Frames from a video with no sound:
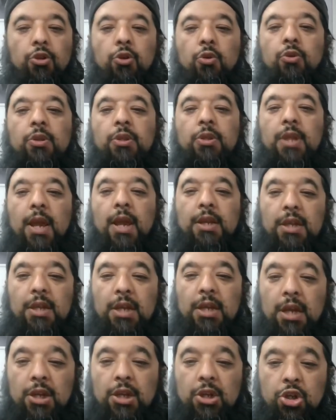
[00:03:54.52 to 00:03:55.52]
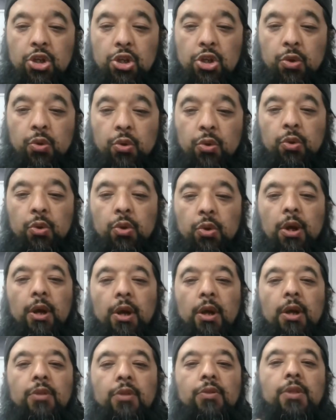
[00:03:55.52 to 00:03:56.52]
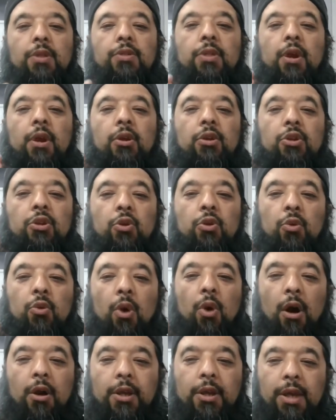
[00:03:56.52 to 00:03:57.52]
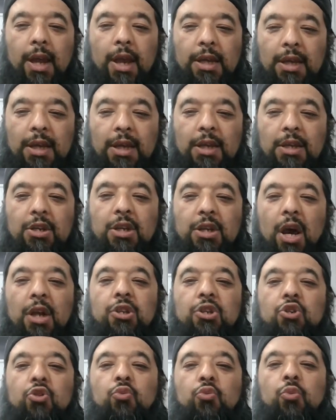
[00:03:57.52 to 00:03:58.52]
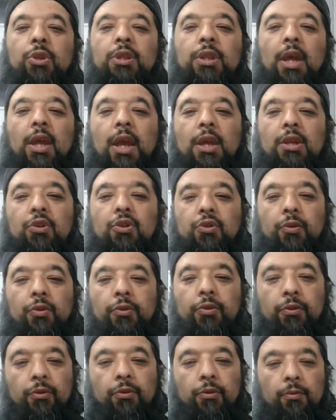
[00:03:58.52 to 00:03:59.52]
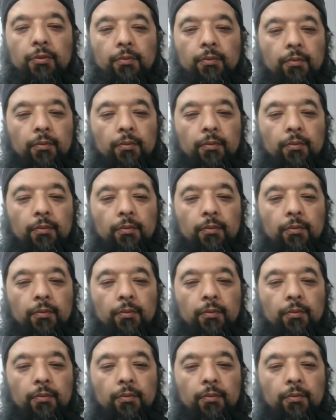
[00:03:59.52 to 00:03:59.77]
They teach you that you are getting in touch with the angels.